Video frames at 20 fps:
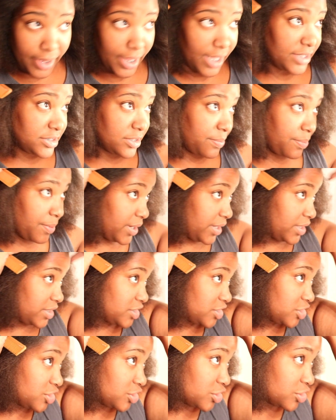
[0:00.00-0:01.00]
It's a pretty
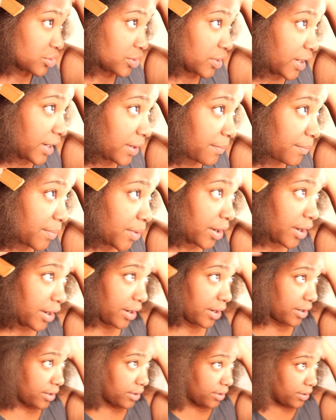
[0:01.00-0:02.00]
straight part.